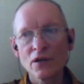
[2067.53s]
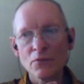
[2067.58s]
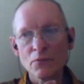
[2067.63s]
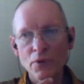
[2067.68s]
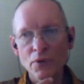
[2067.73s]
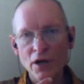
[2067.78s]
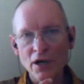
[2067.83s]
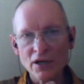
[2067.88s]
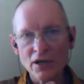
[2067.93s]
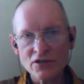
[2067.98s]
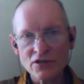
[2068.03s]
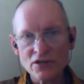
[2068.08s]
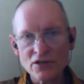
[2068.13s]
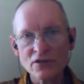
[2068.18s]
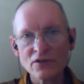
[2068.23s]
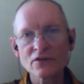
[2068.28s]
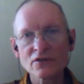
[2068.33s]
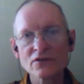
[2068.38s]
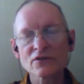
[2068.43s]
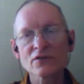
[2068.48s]

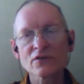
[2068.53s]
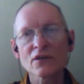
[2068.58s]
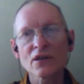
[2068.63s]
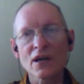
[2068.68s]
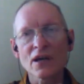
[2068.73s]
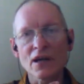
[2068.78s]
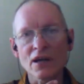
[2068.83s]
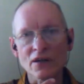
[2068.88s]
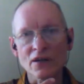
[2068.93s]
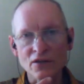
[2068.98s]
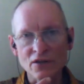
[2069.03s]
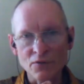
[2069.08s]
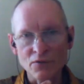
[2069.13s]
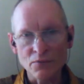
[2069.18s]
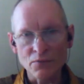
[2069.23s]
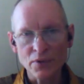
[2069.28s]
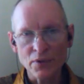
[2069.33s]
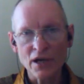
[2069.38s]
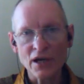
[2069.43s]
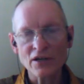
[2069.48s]
patience and
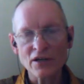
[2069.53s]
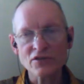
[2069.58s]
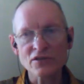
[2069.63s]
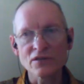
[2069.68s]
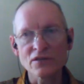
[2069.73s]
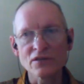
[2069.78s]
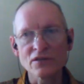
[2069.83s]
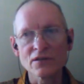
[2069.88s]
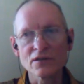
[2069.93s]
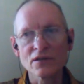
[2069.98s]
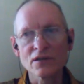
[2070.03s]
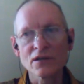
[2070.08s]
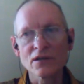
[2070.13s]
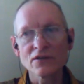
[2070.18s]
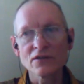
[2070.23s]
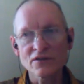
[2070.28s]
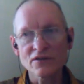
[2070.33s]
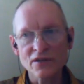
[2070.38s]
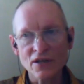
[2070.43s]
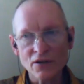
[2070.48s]
compassion,
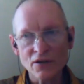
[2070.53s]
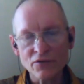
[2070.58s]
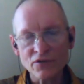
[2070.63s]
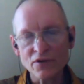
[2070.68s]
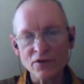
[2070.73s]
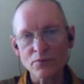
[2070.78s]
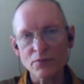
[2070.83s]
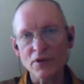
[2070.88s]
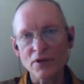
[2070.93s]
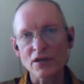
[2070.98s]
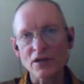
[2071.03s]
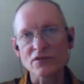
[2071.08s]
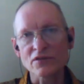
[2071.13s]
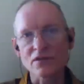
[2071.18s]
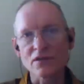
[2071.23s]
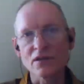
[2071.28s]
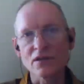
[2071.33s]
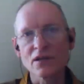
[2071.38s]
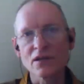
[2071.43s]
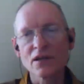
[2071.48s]

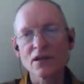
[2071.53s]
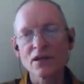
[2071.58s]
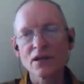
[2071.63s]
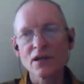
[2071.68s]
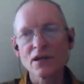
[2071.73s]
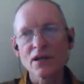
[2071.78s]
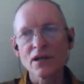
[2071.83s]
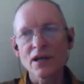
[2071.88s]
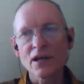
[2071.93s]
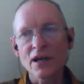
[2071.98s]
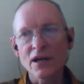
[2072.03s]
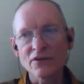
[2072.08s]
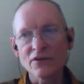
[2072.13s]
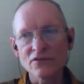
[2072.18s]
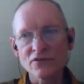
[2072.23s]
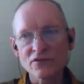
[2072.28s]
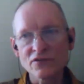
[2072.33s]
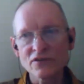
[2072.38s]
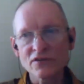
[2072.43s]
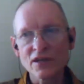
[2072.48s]
self-compassion,
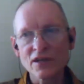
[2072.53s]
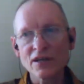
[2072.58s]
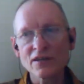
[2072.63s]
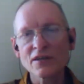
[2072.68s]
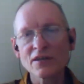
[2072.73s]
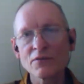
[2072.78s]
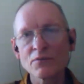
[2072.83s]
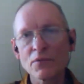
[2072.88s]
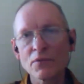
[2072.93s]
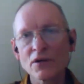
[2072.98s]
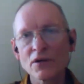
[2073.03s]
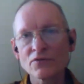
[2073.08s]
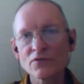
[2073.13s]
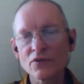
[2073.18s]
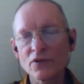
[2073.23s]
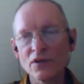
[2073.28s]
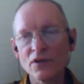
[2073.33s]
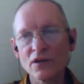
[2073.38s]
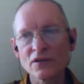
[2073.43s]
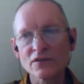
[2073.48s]
and steady
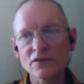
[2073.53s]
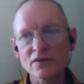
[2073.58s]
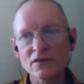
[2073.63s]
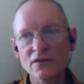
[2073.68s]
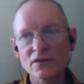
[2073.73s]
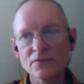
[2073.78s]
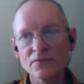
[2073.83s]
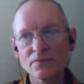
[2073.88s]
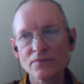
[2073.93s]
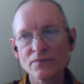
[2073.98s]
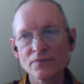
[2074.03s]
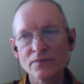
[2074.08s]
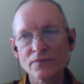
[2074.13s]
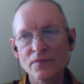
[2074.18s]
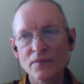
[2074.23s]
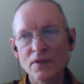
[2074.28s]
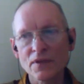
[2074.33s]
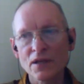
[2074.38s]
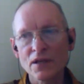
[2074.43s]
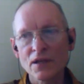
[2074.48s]
mindfulness,
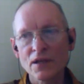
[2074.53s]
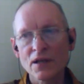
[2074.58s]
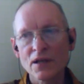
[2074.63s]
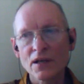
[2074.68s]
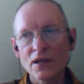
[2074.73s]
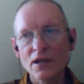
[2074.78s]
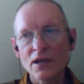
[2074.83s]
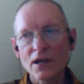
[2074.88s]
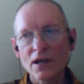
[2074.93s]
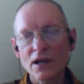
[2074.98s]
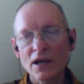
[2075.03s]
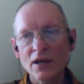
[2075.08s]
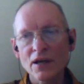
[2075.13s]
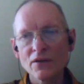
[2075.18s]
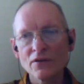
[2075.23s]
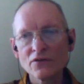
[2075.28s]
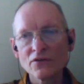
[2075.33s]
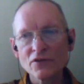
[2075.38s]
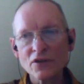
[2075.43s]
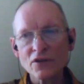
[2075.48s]

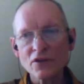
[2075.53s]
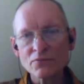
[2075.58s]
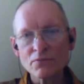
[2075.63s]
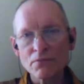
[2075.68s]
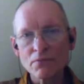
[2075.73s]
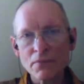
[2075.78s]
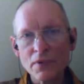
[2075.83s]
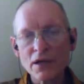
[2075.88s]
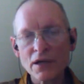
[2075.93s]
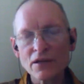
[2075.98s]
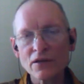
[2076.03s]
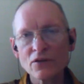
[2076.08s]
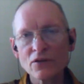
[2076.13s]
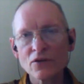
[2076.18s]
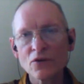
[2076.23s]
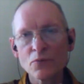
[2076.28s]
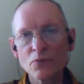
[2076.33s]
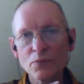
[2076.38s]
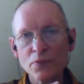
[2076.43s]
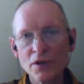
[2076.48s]
and just make
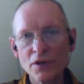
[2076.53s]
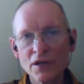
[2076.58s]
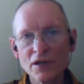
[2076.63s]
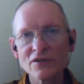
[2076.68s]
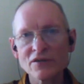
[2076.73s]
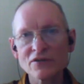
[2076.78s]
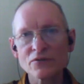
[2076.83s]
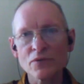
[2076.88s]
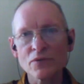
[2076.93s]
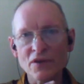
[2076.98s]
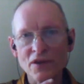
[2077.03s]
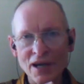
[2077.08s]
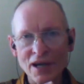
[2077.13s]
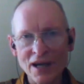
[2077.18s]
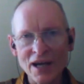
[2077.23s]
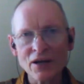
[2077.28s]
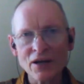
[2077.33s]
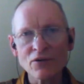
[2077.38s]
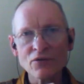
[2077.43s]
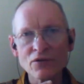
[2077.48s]
your peace with
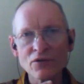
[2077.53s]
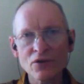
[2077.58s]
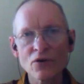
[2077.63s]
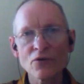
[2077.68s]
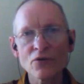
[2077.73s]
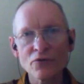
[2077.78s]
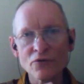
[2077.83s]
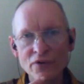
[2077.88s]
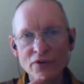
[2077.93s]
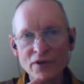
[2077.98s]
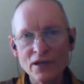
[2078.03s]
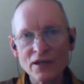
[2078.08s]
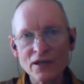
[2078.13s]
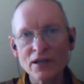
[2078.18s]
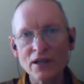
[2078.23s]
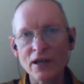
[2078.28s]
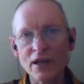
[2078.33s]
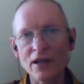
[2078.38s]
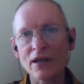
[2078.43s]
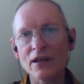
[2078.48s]
how you're
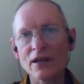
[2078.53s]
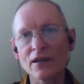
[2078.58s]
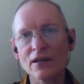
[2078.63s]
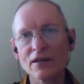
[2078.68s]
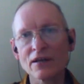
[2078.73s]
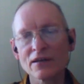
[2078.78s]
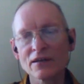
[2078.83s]
feeling,